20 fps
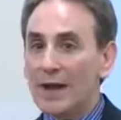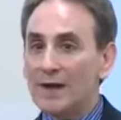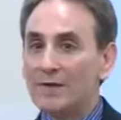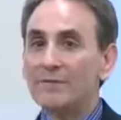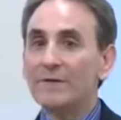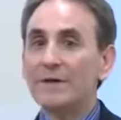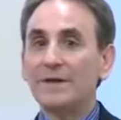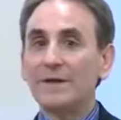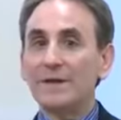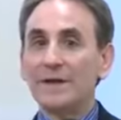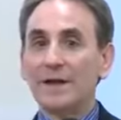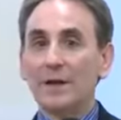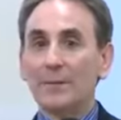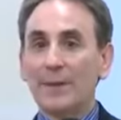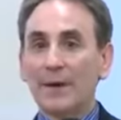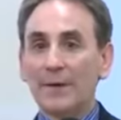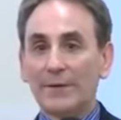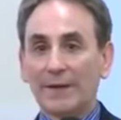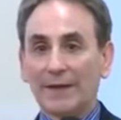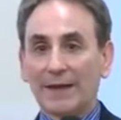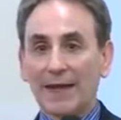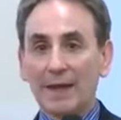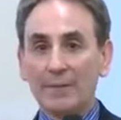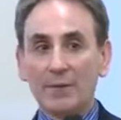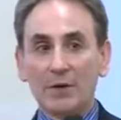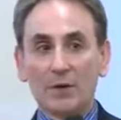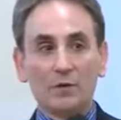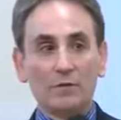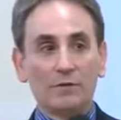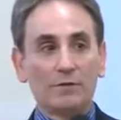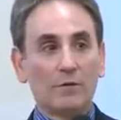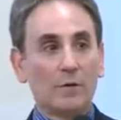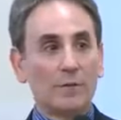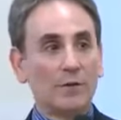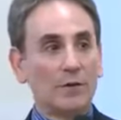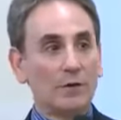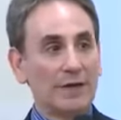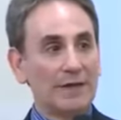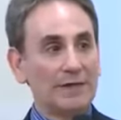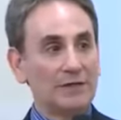everything about the chemical
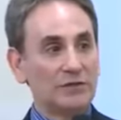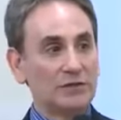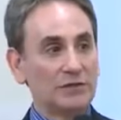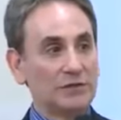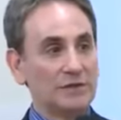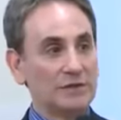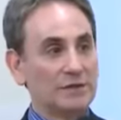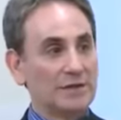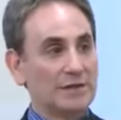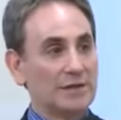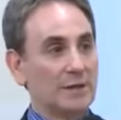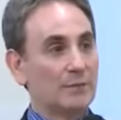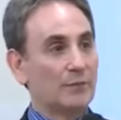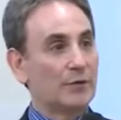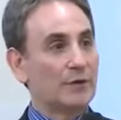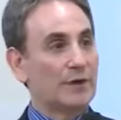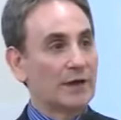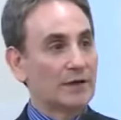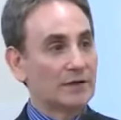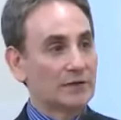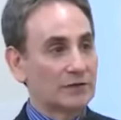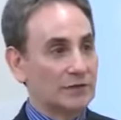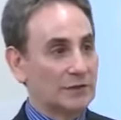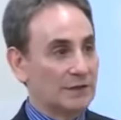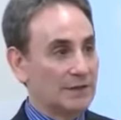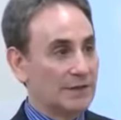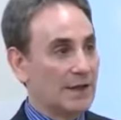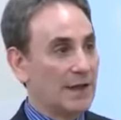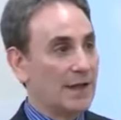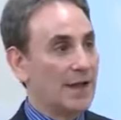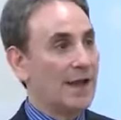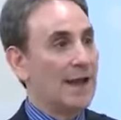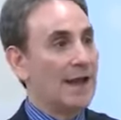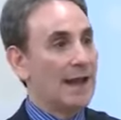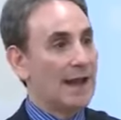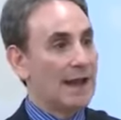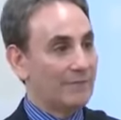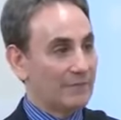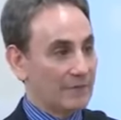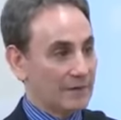formulations and the production,
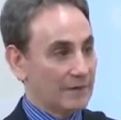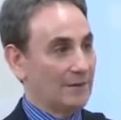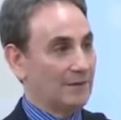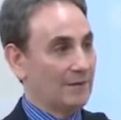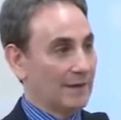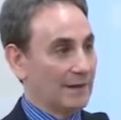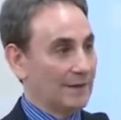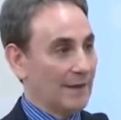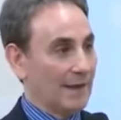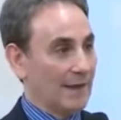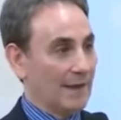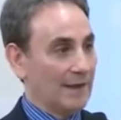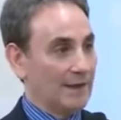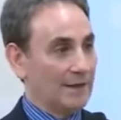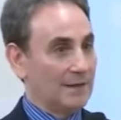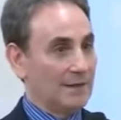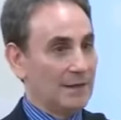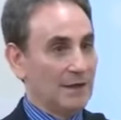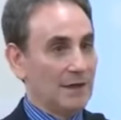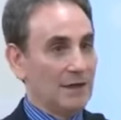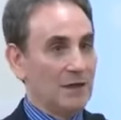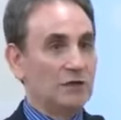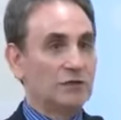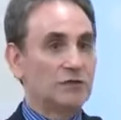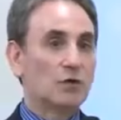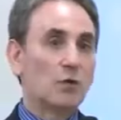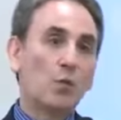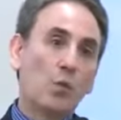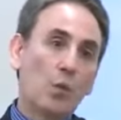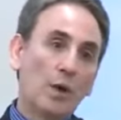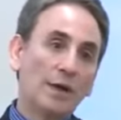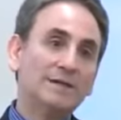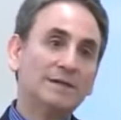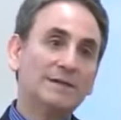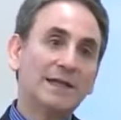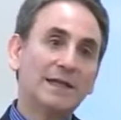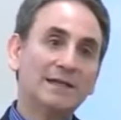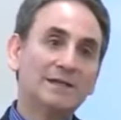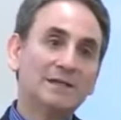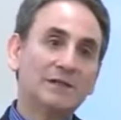everything like that. So once
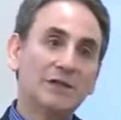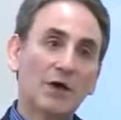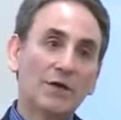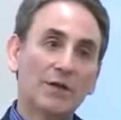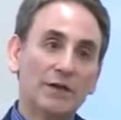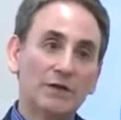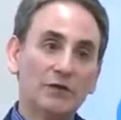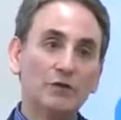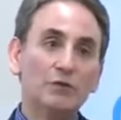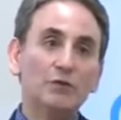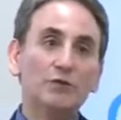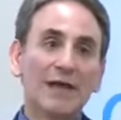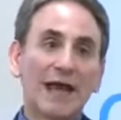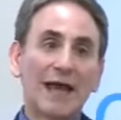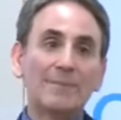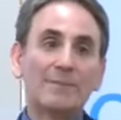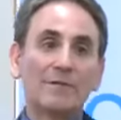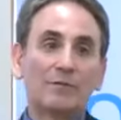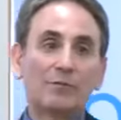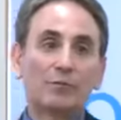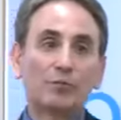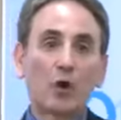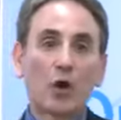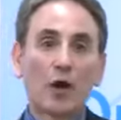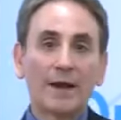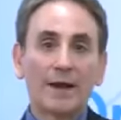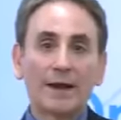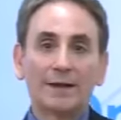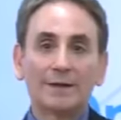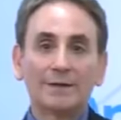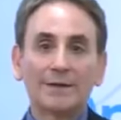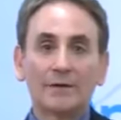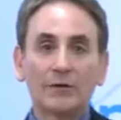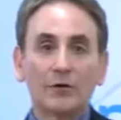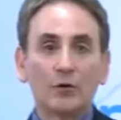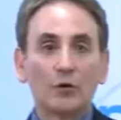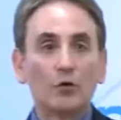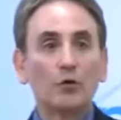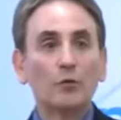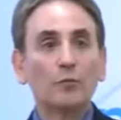they saw the new type of product that
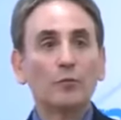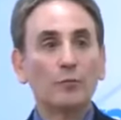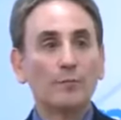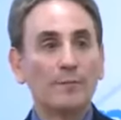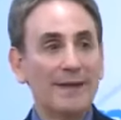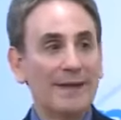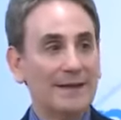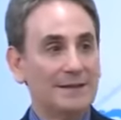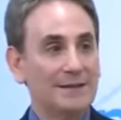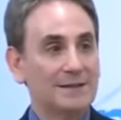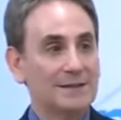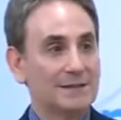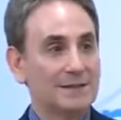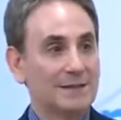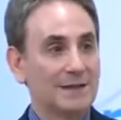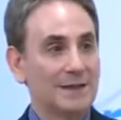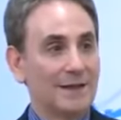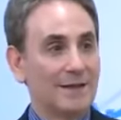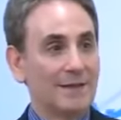are herbal-based